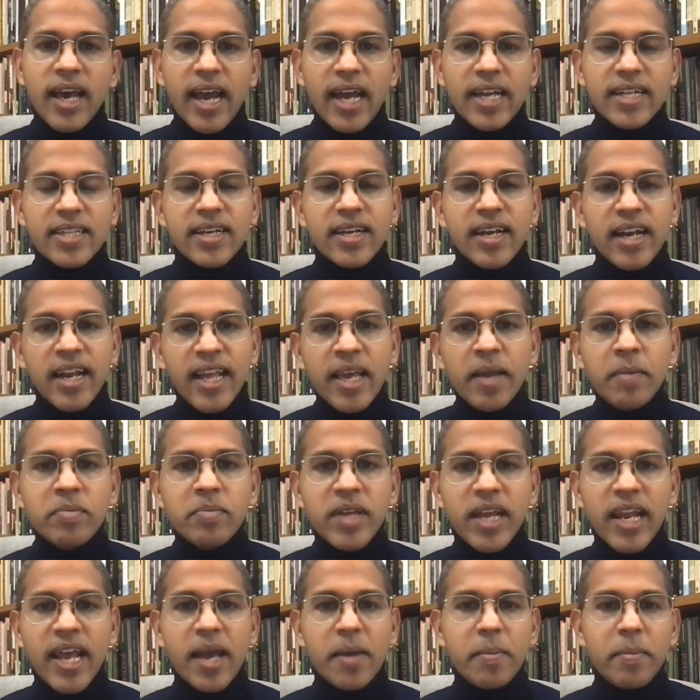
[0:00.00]
And the
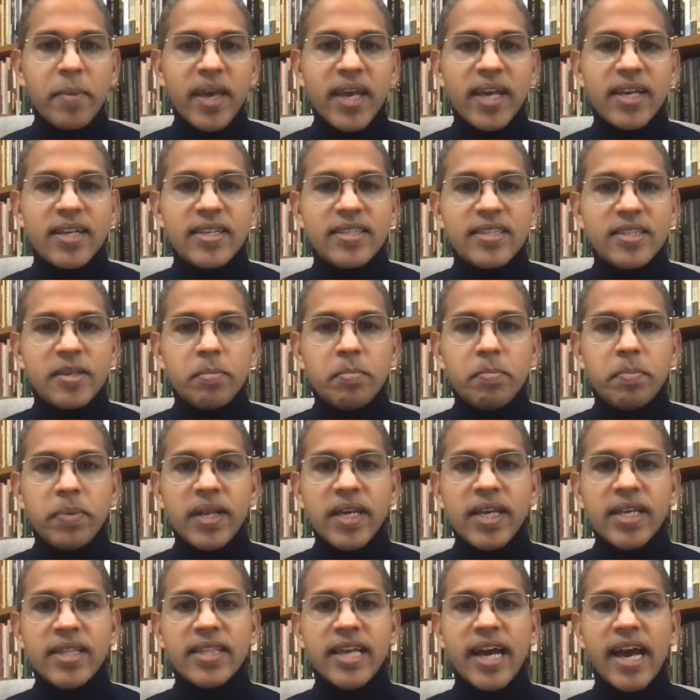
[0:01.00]
claim that I make is
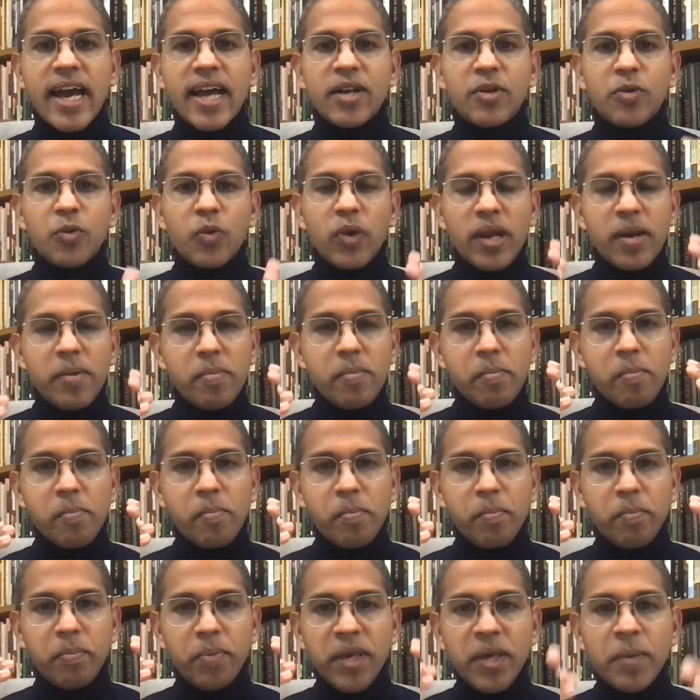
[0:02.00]
simply that when
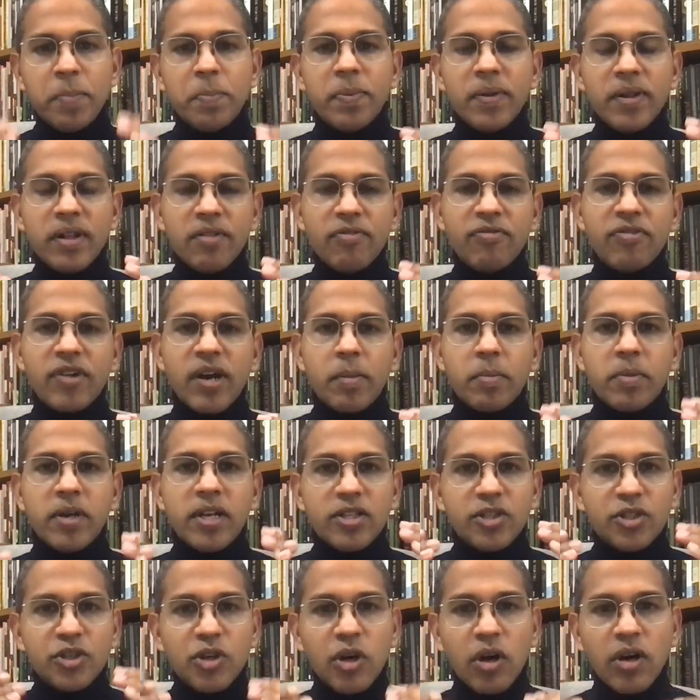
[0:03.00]
people from
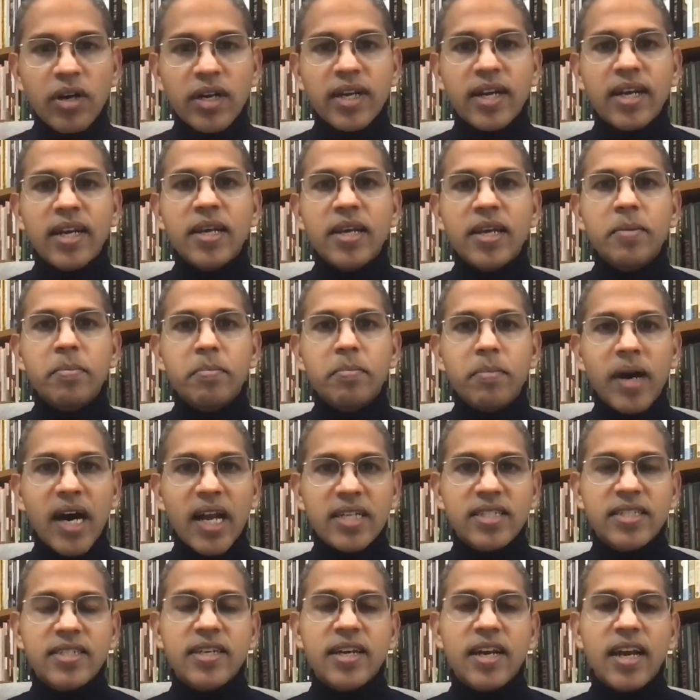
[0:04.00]
historically
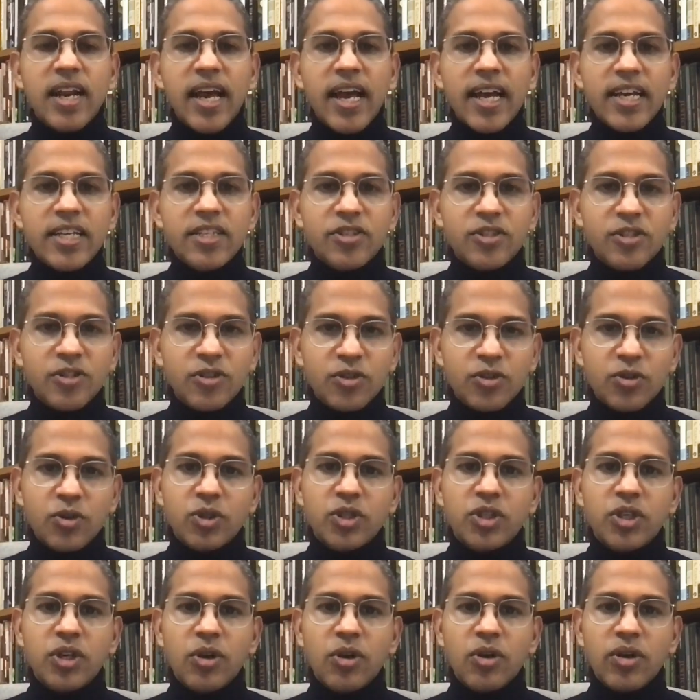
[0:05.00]
marginalized
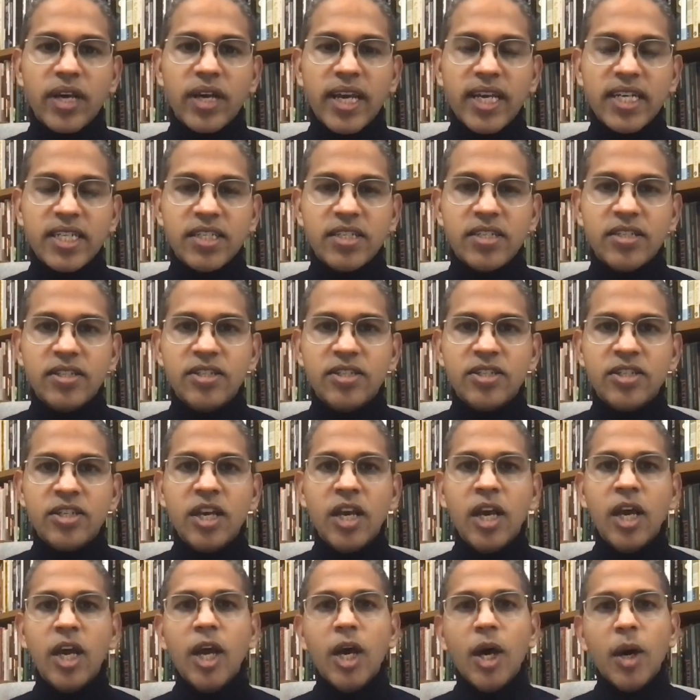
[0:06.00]
social locations
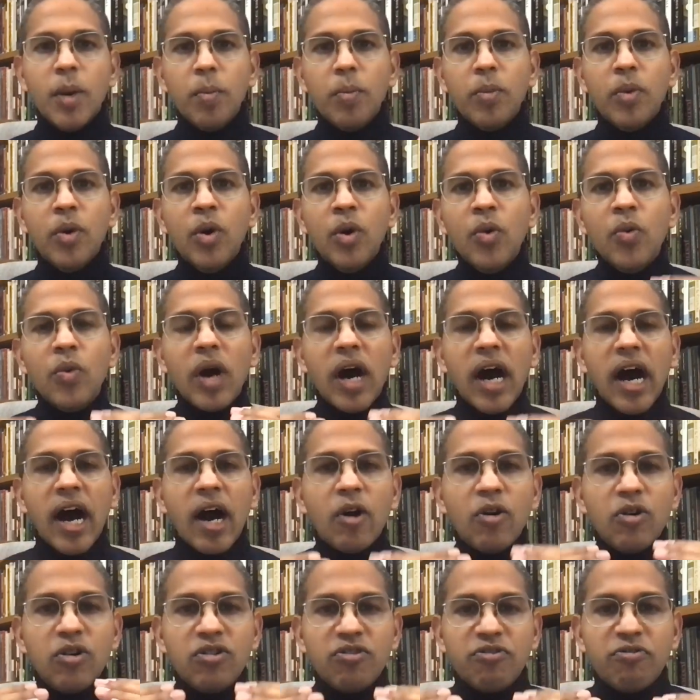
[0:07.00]
move
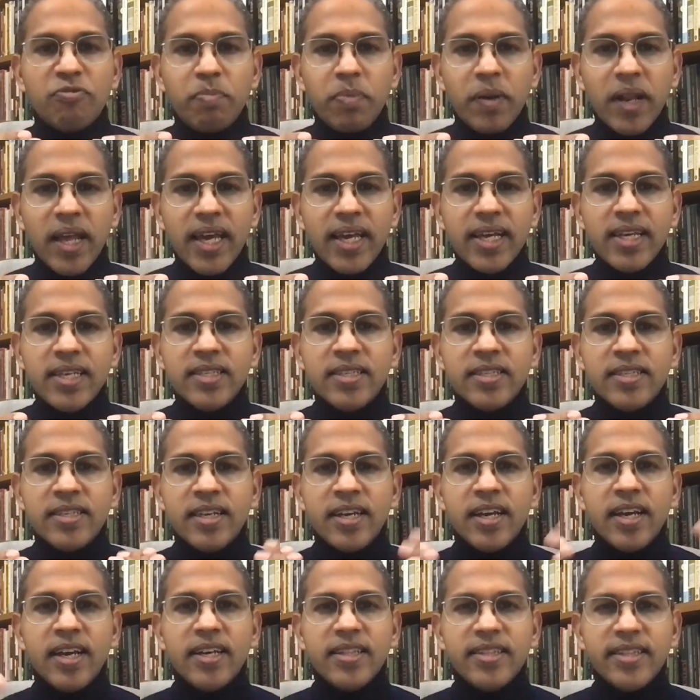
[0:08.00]
out of place,
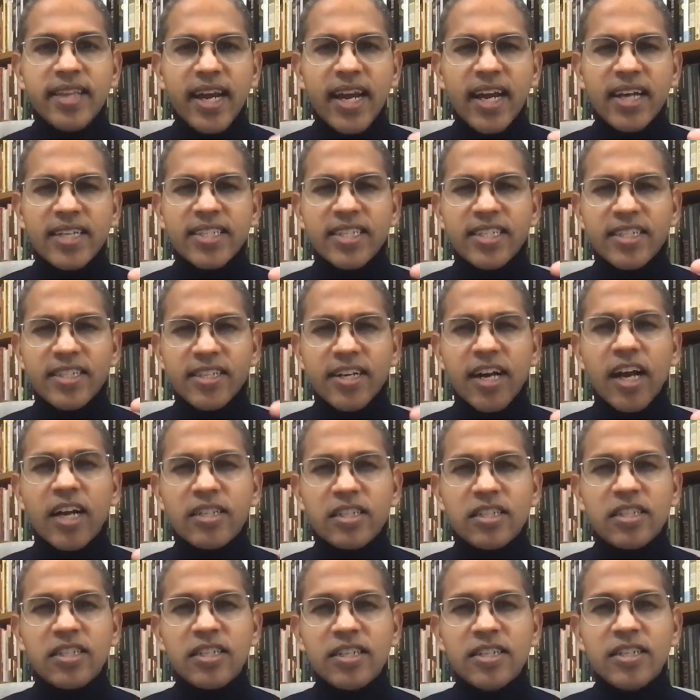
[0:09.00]
there are
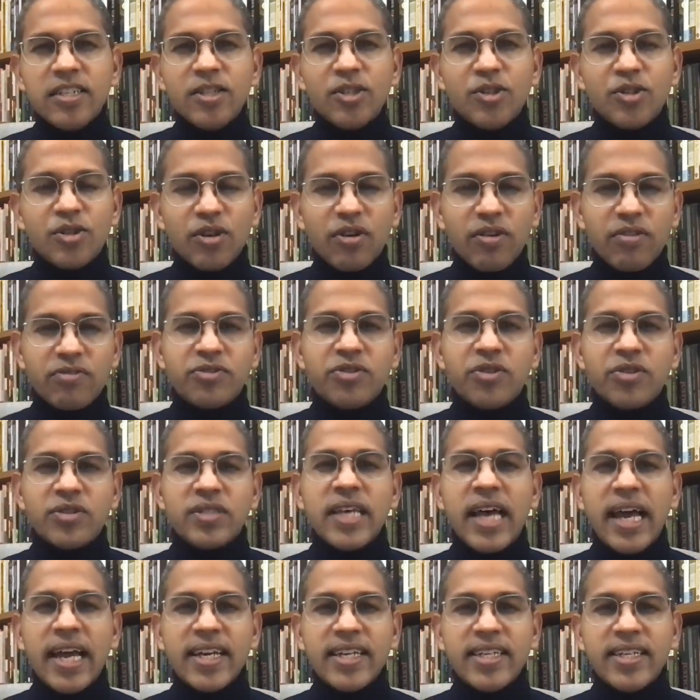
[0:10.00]
structures of
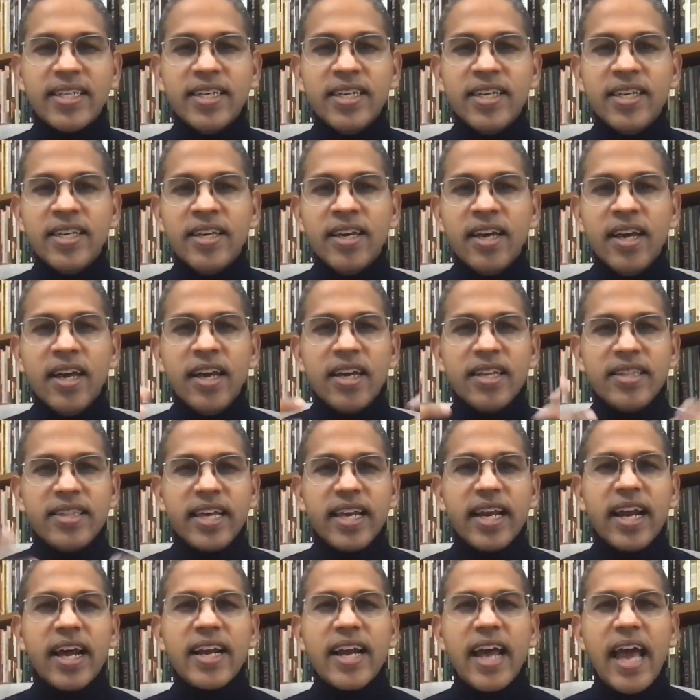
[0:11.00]
society,
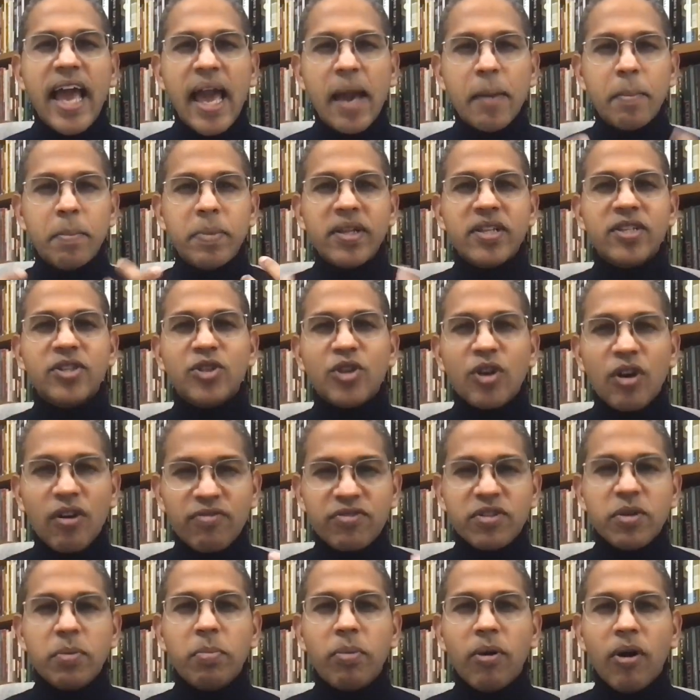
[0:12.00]
there are habits
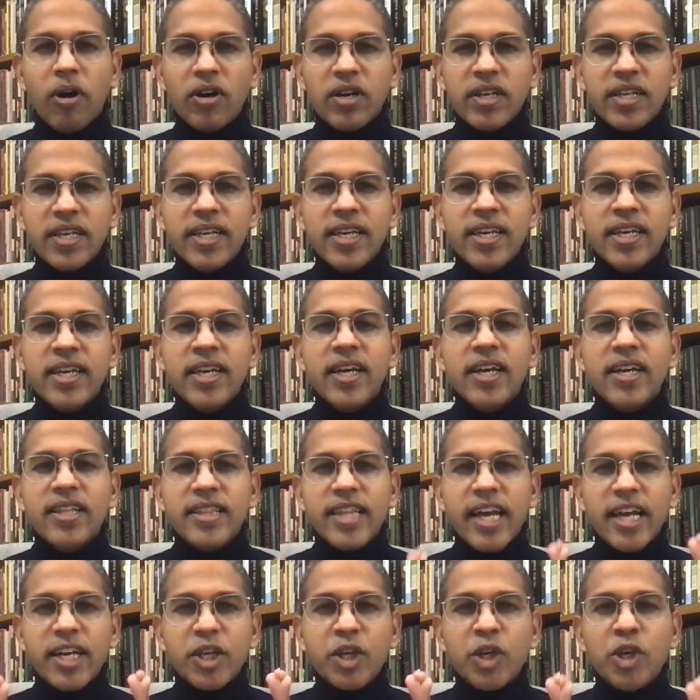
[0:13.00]
of the body
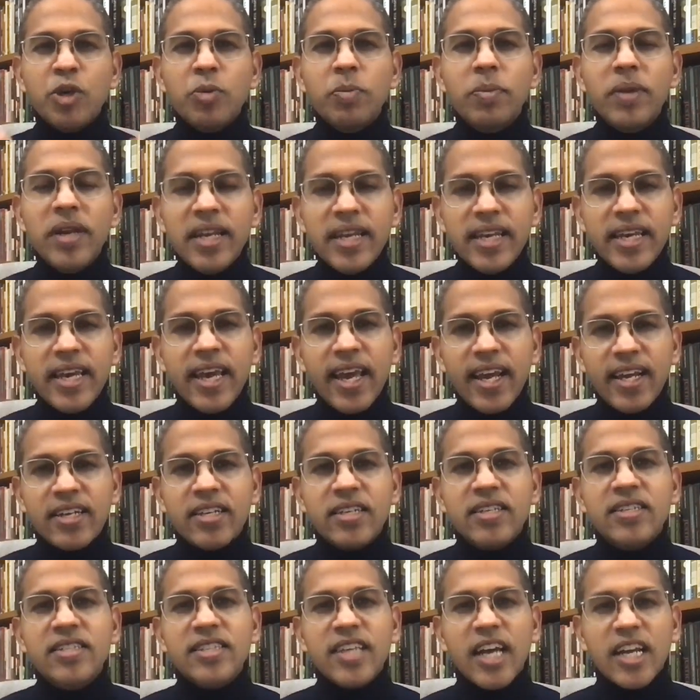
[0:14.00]
that
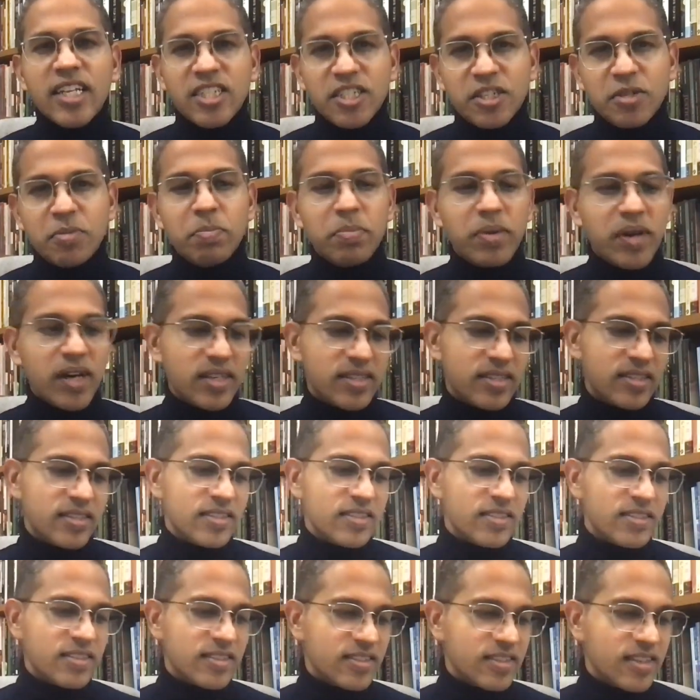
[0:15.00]
humiliate such
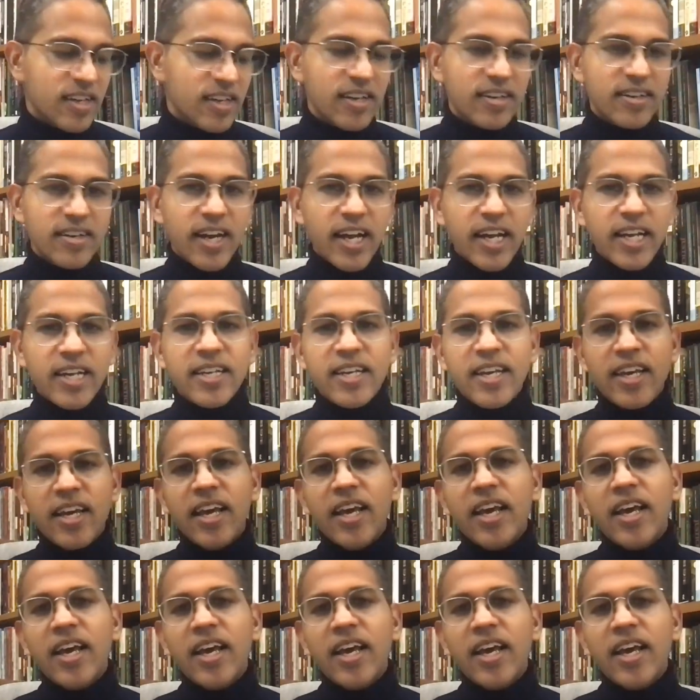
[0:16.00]
persons, right?